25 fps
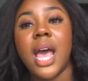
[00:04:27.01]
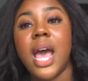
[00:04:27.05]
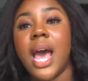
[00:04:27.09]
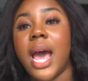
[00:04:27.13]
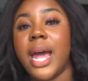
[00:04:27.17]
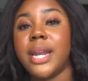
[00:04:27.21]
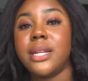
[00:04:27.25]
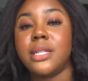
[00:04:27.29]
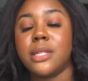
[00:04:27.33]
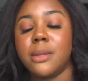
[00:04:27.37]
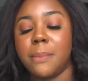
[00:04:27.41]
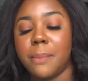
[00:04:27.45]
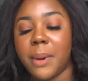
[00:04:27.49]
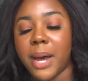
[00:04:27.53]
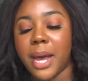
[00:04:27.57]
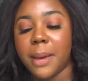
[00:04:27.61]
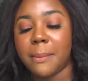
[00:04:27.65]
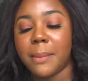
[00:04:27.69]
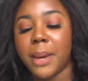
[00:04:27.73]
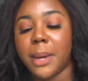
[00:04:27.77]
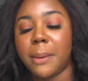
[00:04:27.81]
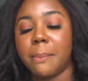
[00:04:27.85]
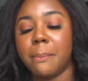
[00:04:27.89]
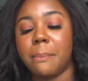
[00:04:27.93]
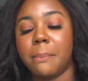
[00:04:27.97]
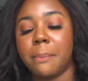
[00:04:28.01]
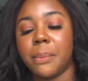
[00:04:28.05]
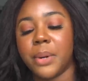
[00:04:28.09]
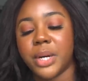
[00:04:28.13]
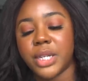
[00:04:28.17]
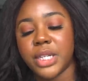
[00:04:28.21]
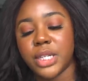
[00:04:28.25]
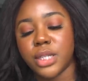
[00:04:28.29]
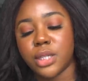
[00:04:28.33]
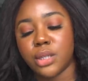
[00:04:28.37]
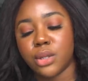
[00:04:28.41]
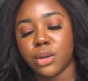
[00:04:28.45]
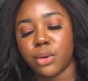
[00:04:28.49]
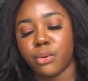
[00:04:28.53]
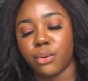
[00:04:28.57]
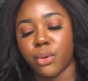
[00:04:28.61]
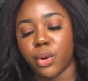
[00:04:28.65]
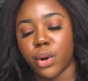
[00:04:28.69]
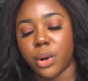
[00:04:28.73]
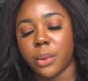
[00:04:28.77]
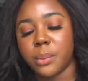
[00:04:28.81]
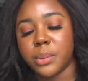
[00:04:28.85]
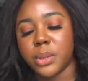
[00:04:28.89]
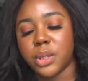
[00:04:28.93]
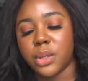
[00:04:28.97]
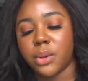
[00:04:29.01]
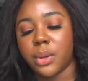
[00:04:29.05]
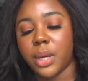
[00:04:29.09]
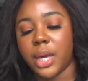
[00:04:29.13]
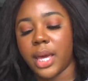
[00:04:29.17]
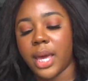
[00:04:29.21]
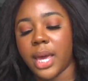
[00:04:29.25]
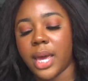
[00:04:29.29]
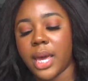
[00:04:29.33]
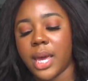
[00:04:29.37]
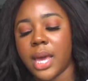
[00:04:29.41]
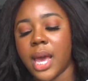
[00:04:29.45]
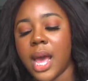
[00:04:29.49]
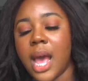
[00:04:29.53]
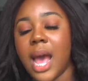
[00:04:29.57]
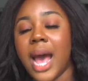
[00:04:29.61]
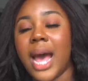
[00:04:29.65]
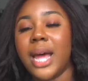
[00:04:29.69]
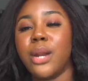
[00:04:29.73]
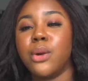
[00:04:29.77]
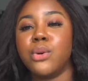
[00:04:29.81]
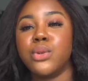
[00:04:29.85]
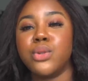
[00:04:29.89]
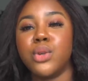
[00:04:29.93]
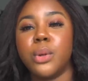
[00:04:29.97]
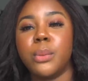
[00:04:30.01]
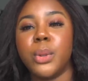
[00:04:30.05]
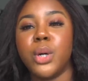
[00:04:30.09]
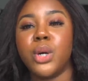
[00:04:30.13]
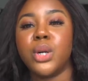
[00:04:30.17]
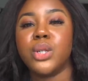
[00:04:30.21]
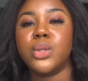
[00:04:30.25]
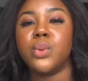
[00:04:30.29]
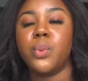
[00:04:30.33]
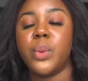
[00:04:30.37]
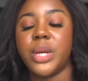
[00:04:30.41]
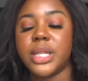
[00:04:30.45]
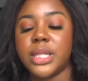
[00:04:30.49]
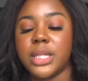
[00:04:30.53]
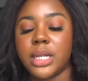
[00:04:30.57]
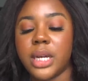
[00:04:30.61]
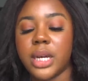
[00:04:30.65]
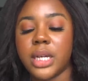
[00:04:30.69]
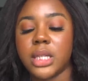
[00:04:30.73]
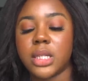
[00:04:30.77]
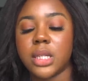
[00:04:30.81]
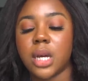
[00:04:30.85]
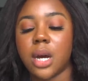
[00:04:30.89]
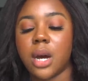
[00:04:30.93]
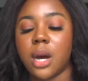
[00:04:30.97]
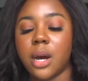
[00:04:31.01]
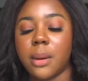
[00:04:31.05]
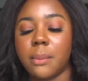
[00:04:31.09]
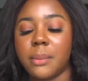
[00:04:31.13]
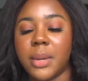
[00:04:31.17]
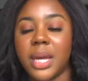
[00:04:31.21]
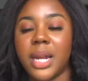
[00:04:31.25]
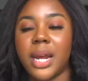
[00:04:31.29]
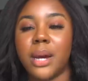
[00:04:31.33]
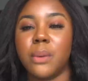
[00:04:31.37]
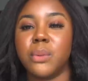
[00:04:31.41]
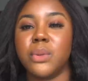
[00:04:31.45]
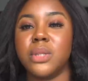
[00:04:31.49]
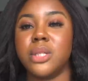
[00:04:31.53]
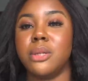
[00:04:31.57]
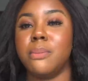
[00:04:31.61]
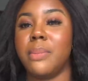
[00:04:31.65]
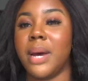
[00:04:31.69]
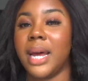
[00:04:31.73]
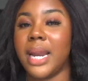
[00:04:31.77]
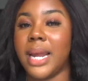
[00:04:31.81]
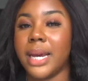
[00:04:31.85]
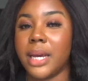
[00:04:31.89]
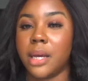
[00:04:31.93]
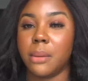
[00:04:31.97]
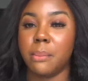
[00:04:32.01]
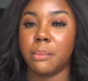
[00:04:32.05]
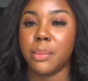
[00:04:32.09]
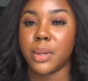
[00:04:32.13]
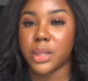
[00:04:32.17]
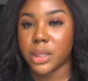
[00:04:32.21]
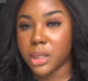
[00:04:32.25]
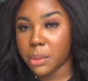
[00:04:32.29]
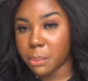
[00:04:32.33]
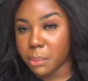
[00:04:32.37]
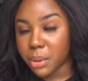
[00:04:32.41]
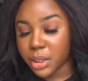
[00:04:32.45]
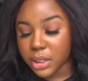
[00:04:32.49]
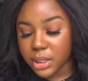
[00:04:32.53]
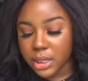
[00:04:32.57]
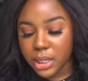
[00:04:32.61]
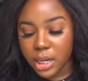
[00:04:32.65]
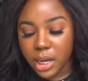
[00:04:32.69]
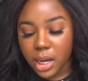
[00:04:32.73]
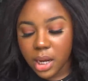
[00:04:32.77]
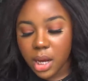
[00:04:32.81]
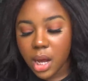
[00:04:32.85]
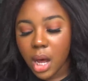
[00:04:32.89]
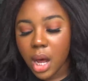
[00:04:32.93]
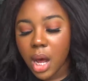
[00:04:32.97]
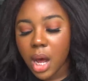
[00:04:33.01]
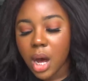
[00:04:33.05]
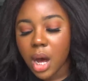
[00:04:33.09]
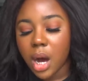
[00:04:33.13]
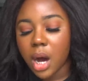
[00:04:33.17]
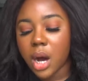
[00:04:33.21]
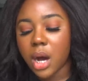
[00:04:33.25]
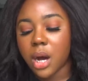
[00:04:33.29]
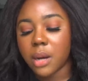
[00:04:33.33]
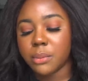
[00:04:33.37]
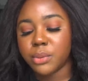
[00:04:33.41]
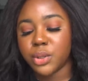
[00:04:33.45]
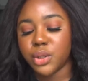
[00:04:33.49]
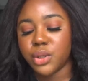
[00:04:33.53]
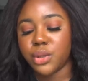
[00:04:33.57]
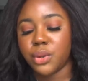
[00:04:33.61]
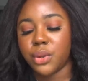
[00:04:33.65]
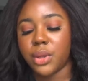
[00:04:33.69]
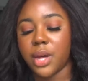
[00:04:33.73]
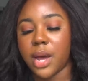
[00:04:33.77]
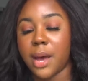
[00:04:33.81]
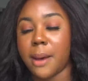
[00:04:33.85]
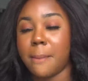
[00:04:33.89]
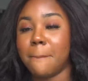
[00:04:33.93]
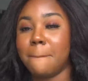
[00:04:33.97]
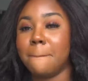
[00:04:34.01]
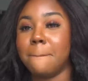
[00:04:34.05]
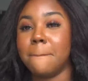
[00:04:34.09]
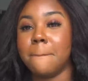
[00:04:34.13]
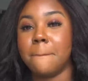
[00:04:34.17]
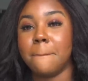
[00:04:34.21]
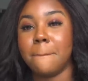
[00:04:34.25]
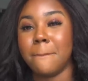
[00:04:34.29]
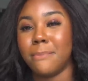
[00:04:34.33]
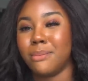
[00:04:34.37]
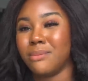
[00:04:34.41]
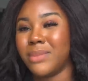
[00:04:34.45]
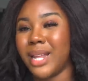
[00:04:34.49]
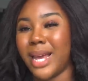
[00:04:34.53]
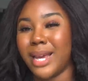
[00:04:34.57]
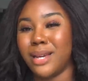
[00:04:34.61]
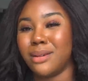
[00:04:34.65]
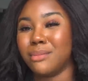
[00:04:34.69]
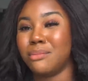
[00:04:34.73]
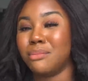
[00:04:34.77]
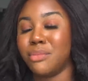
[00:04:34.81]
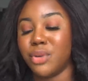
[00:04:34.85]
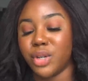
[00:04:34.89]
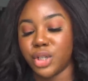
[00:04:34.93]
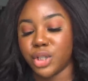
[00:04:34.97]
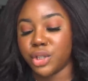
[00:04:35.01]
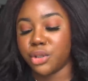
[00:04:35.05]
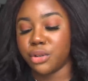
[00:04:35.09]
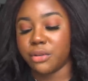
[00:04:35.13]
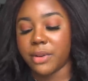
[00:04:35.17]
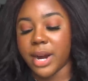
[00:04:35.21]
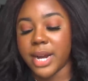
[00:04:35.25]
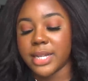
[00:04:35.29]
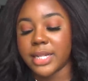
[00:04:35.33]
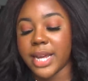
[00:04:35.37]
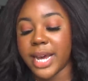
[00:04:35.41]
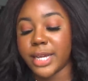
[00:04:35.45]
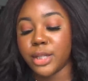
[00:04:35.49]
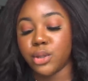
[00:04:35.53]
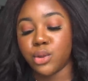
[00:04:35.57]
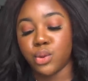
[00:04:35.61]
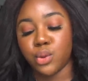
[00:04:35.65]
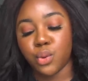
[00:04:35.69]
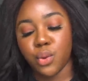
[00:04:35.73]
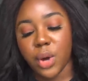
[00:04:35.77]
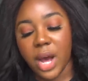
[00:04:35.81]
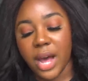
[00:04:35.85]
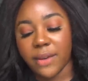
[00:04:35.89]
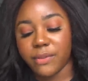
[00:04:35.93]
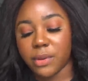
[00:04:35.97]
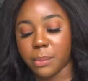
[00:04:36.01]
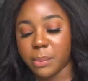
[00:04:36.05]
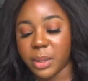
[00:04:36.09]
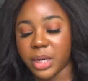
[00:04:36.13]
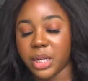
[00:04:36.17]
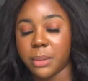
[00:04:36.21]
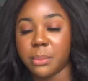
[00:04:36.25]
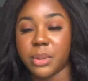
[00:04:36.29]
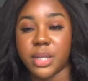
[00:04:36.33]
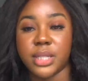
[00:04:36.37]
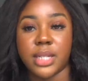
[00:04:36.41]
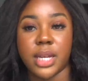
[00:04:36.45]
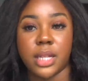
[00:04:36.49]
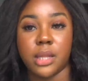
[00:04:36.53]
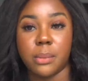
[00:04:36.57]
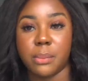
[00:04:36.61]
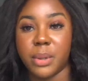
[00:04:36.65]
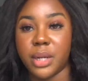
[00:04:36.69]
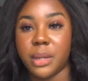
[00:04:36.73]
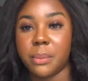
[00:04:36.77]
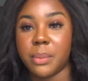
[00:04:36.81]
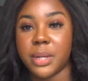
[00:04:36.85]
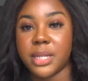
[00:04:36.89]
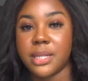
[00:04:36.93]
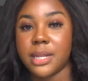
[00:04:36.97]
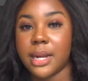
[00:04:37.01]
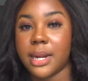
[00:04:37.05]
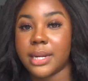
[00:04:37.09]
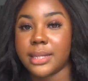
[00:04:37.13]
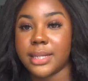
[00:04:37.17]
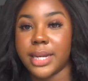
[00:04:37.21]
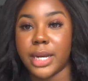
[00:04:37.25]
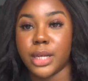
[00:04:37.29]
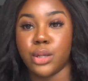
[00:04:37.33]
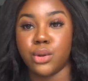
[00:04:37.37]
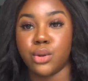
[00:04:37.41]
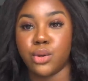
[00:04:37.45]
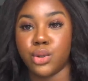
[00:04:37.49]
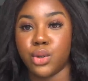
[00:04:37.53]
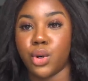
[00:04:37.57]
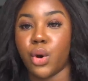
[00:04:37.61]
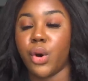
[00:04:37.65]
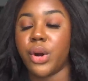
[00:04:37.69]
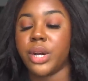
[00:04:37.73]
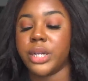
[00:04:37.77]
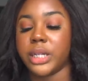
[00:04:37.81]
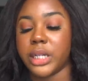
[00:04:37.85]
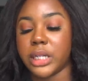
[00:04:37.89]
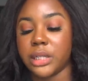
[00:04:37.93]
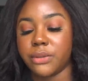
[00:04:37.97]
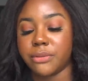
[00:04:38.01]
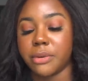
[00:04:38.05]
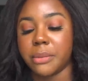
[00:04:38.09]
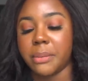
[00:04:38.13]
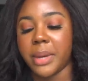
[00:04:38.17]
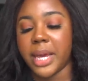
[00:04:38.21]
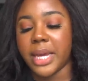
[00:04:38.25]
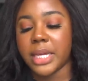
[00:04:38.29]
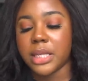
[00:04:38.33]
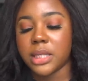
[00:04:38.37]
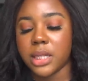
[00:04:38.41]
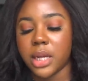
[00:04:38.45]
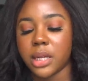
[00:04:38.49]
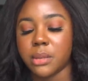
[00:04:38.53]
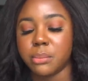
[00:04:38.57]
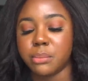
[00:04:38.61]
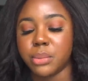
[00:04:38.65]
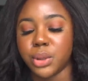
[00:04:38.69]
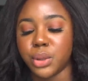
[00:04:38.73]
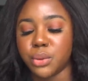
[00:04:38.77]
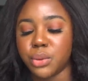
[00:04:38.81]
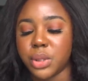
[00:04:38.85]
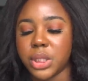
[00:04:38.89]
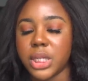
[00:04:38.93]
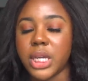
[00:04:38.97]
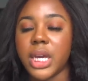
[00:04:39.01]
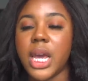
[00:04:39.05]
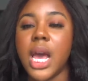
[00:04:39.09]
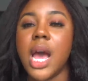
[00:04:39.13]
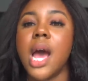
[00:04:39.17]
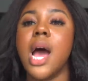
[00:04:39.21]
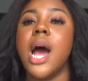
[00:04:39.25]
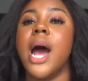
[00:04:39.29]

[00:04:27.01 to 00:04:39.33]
I need to buy my body scrubs, okay? And also because winter is coming, I want to buy like a body butter um, just so that I'm like moisturized. I do have a body butter. The body butter that I use currently is from Ascent Beauty.